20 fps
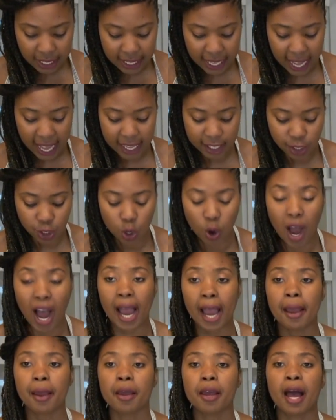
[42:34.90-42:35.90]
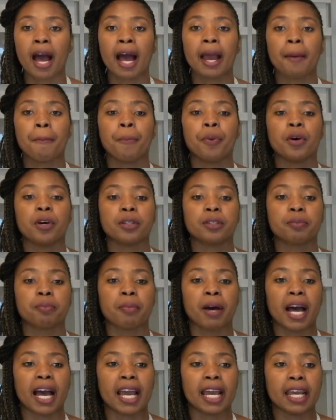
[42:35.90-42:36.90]
Yeah, so I put
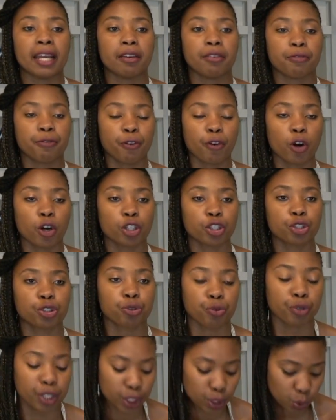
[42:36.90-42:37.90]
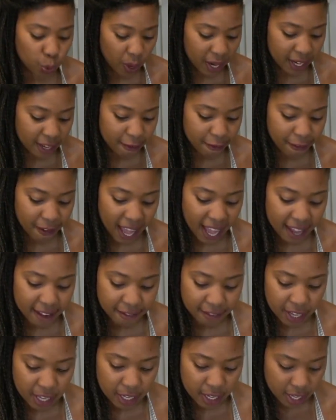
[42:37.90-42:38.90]
mine for
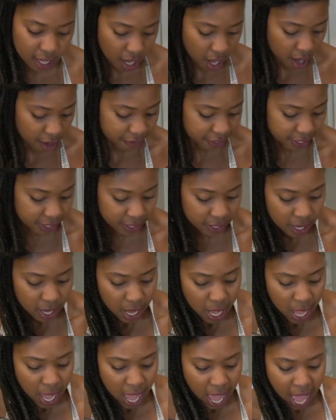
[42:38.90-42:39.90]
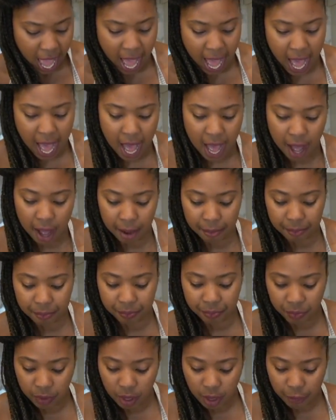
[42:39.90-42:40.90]
325 in the oven
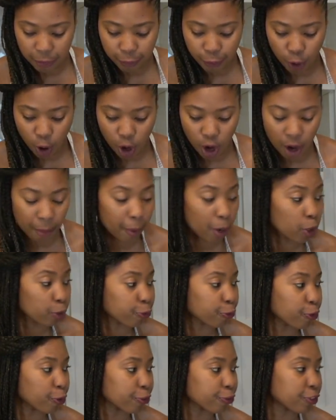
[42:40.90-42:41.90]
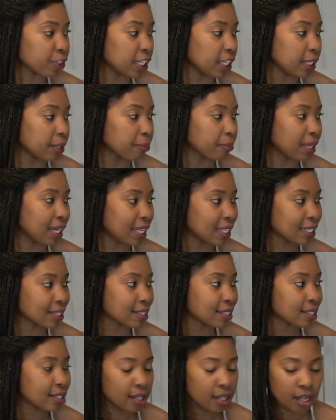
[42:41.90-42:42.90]
for about 15
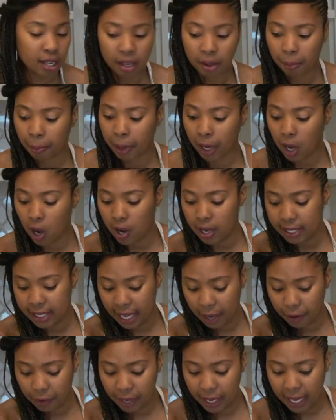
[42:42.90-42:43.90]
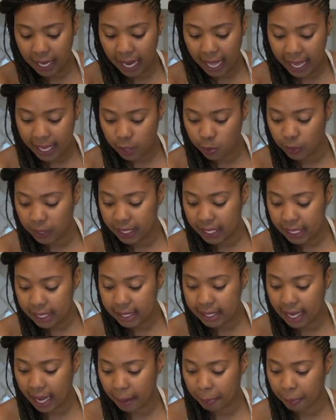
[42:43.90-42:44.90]
minutes, because I realized with
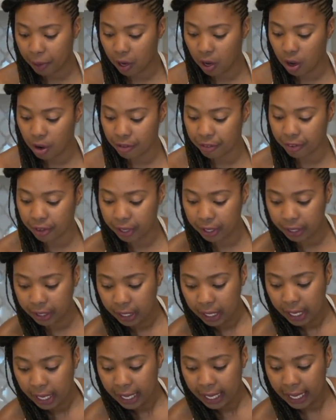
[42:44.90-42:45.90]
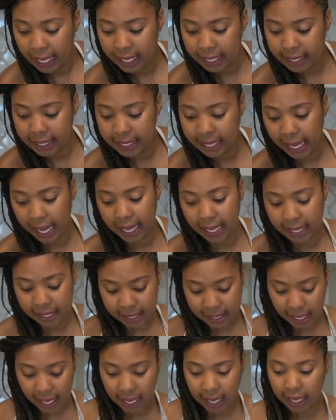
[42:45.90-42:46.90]
this type of oven it
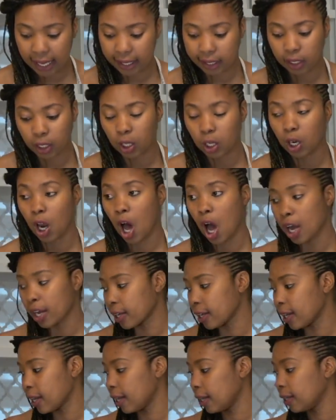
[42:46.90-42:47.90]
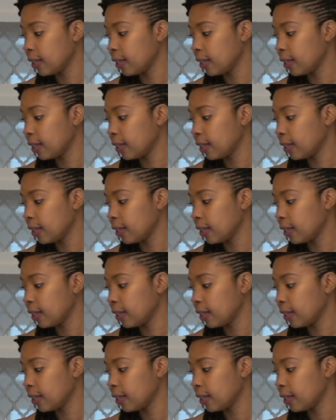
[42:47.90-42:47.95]
takes a little longer.